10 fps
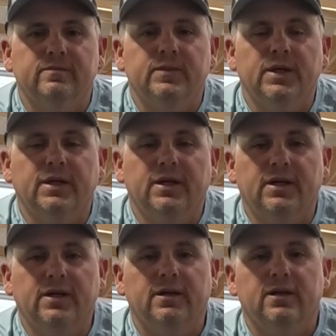but
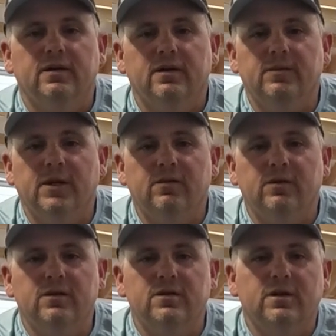I'm not
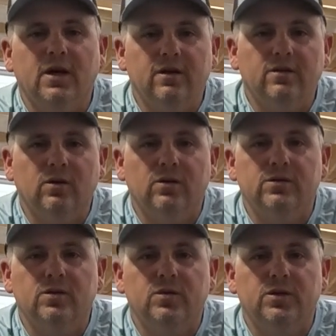really sure how you throw a
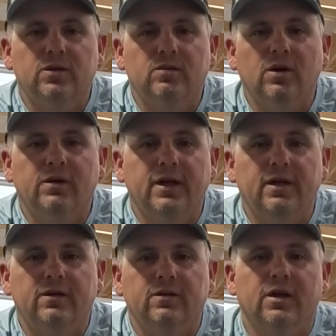stupid tube all day and don't